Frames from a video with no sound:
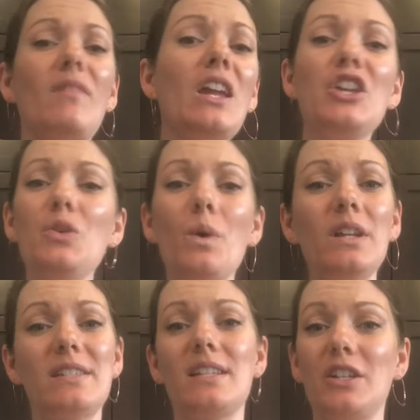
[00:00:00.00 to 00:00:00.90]
you want
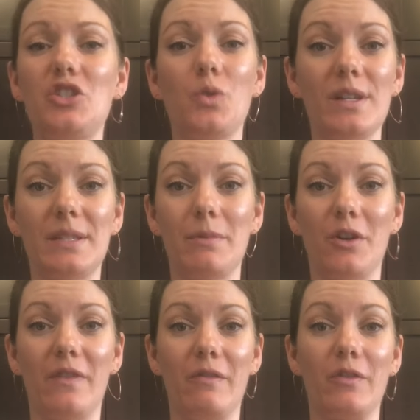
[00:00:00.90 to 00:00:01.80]
to still enjoy some of
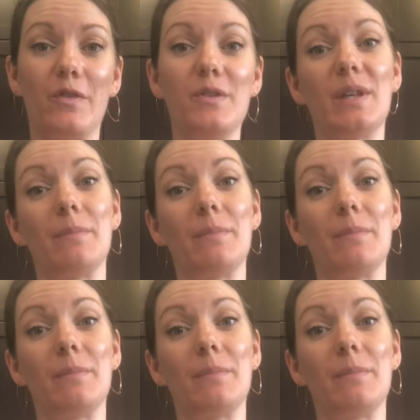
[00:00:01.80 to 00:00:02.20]
your favorite foods.